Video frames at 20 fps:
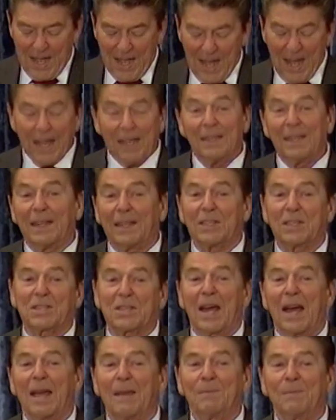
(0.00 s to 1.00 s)
I think it's
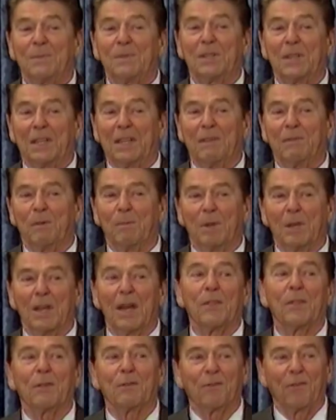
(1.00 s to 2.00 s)
time to give him
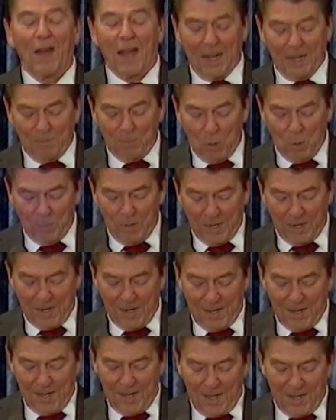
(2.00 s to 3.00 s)
another fine moment,
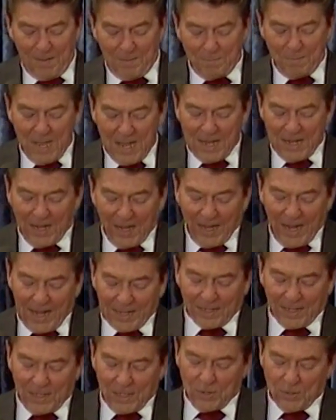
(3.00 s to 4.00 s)
being
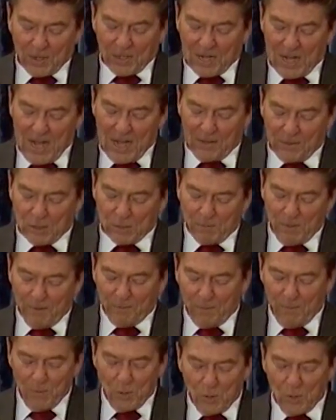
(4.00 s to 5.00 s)
elected your congressman
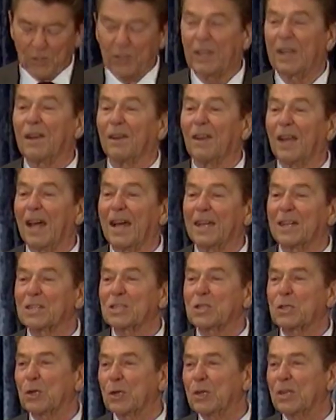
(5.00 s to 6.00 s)
from North
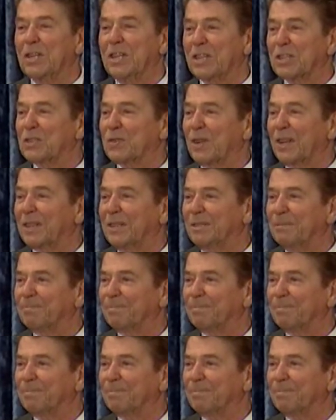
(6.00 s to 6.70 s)
Carolina's third District.